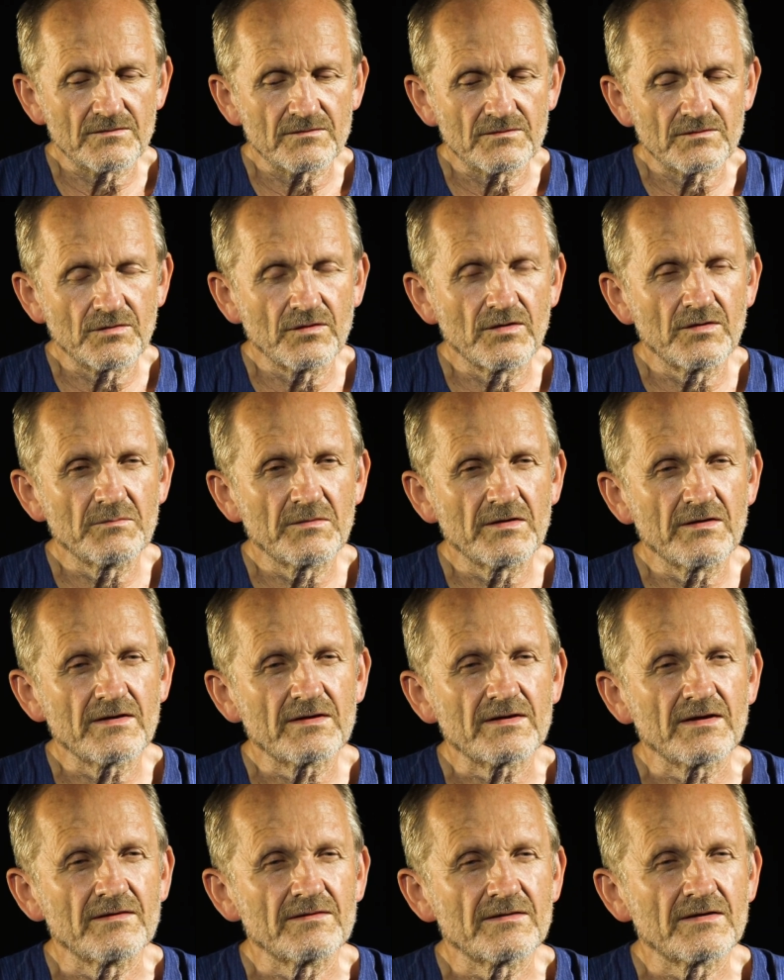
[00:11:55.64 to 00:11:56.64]

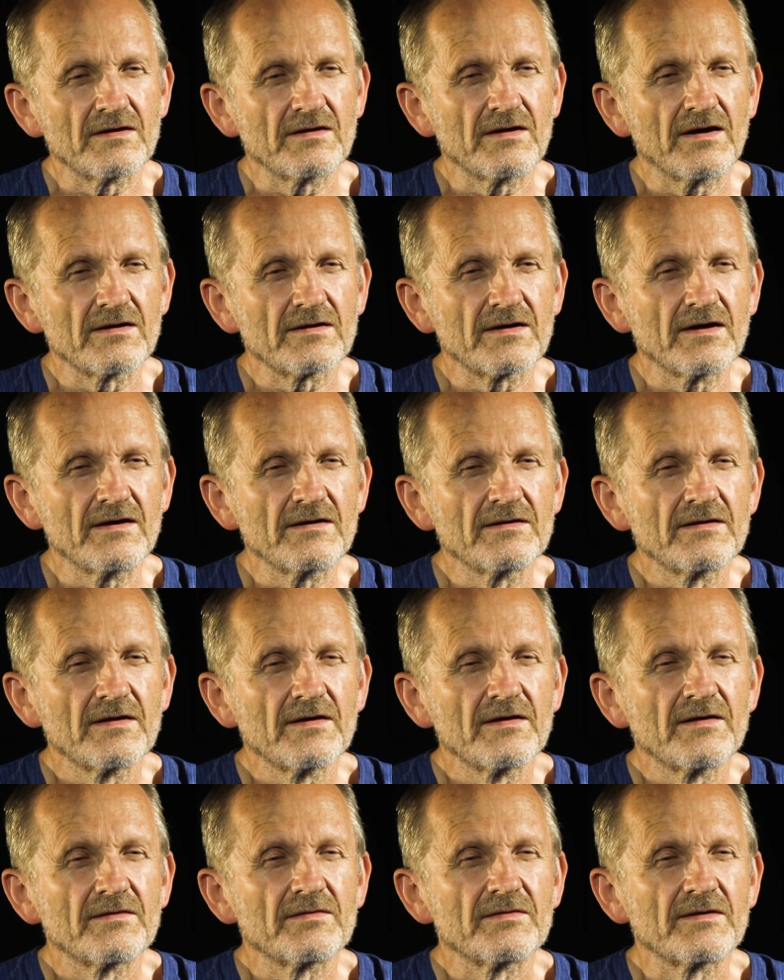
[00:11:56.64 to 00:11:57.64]
turmeric and the galanga,
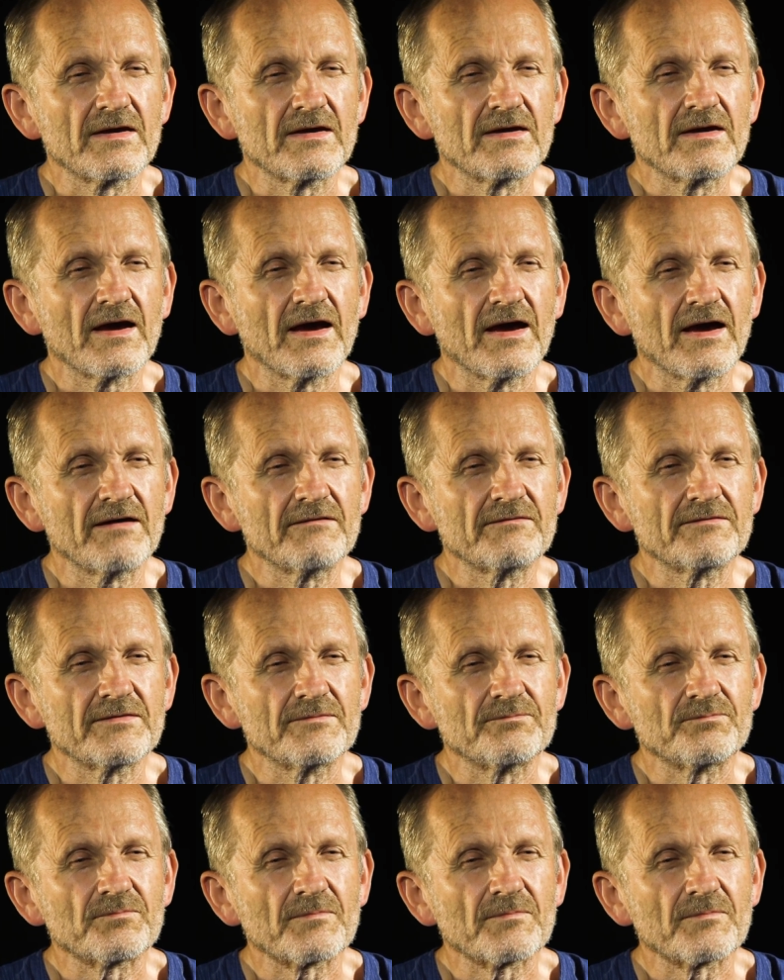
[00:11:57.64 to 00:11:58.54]
they have